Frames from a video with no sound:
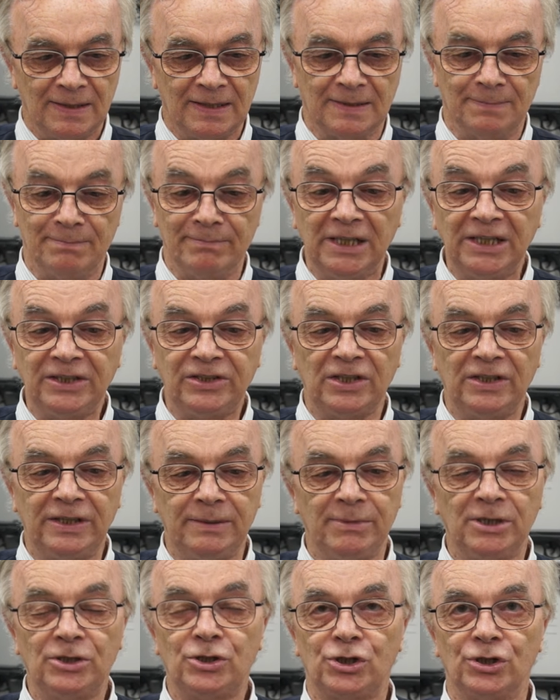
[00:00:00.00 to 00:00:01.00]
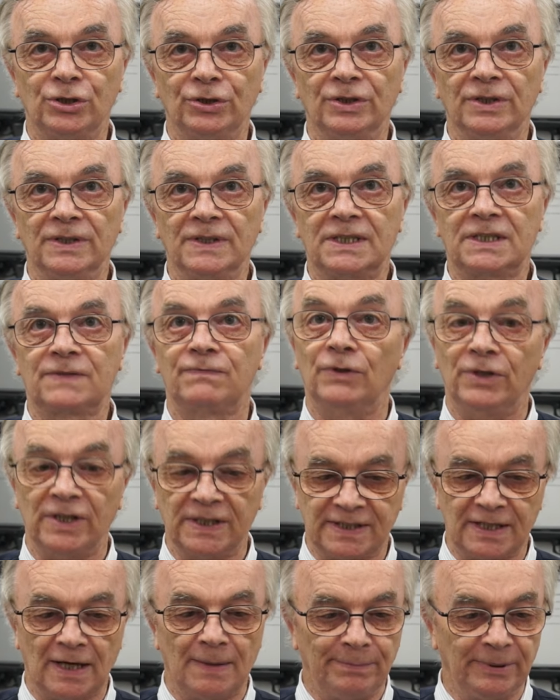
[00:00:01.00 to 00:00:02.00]
uh, military missions, for
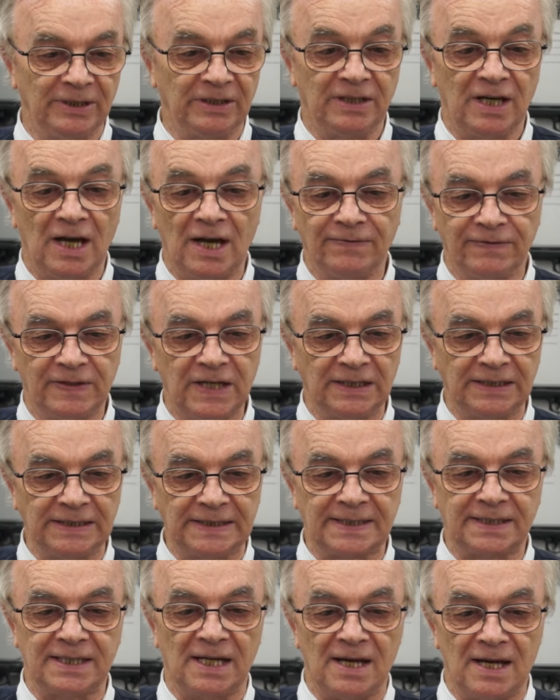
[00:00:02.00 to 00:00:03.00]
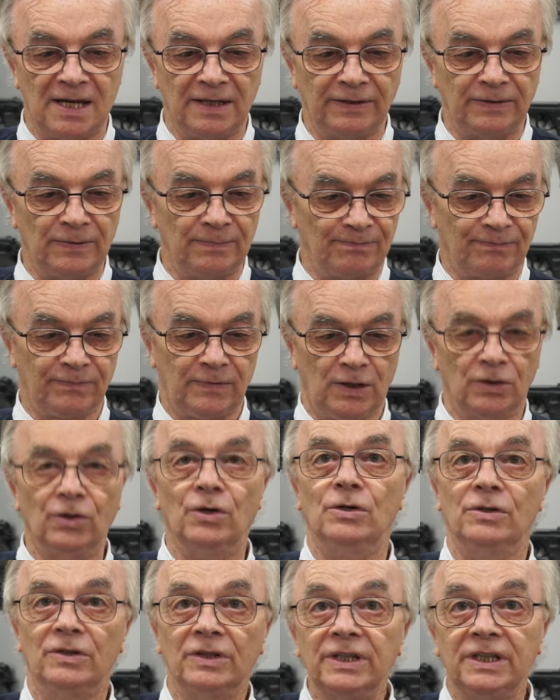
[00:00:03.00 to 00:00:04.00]
example in Afghanistan
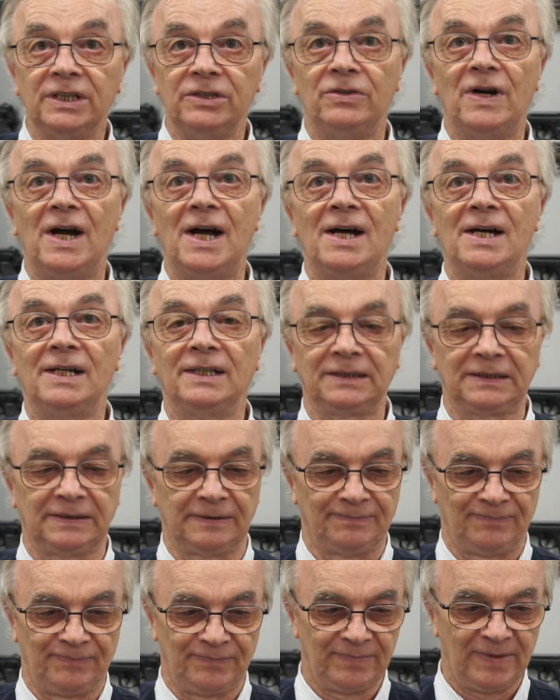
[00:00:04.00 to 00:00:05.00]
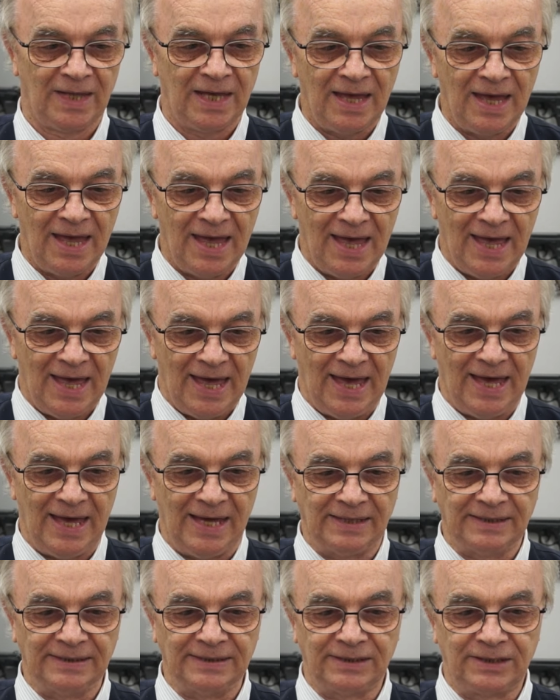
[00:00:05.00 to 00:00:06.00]
or Iraq,
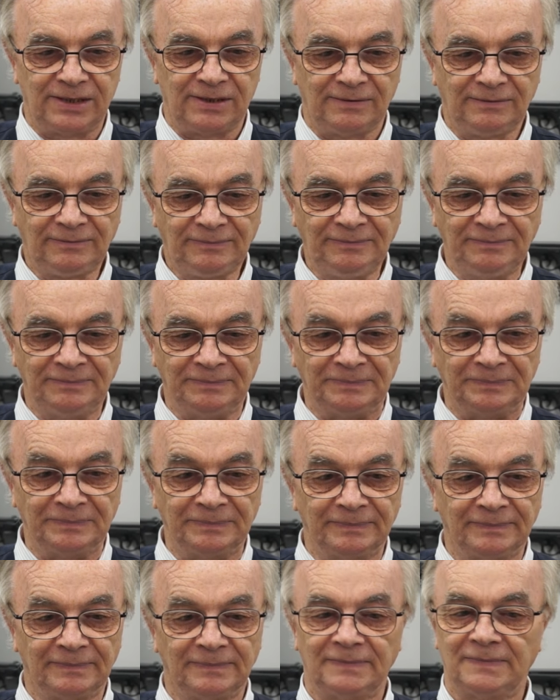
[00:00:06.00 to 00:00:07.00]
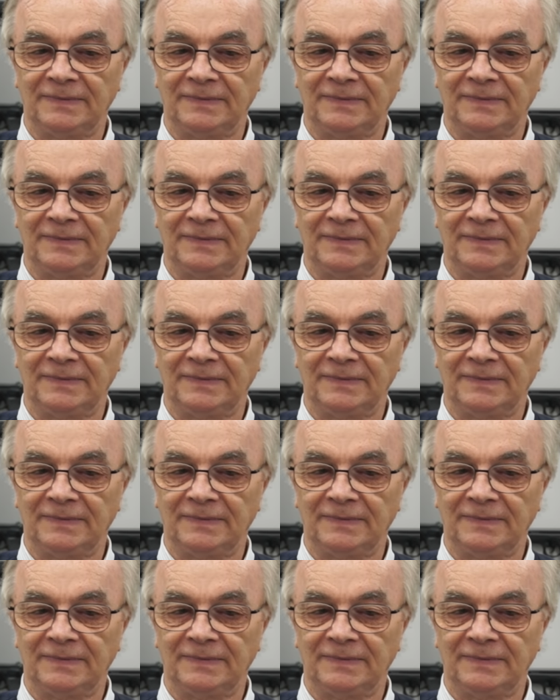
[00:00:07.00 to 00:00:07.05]
and mm,